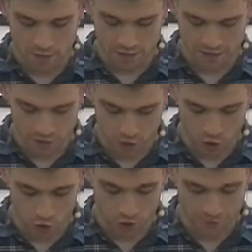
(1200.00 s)
by the
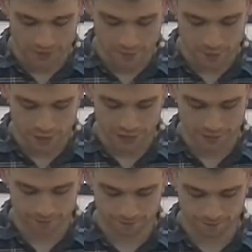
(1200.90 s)
law of liberty.
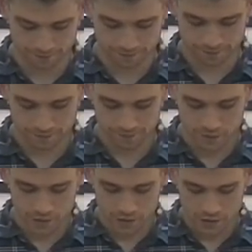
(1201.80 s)

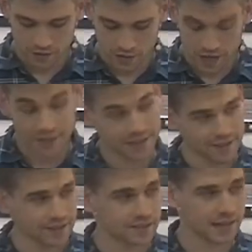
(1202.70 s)
And I
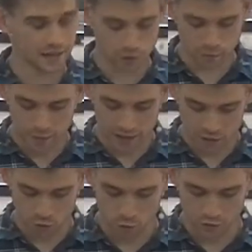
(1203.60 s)
think this takes us back
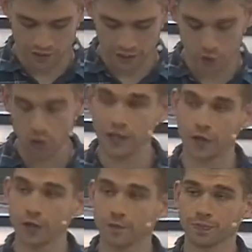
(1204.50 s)
to what we said
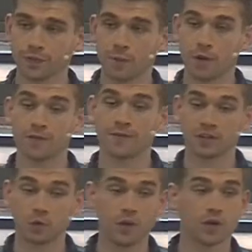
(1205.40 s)
earlier about the
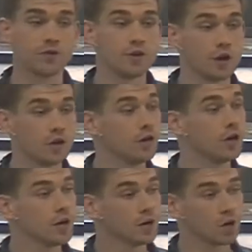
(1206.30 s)
fact that we are now
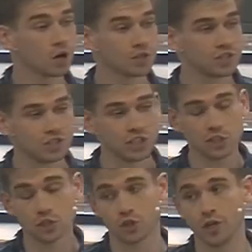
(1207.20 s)
God's
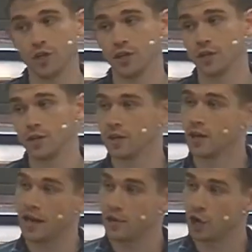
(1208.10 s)
children
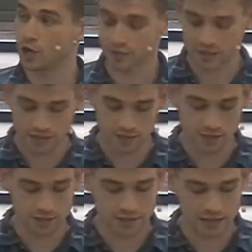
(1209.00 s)
and not his
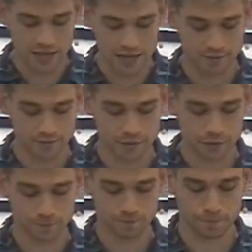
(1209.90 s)
slaves.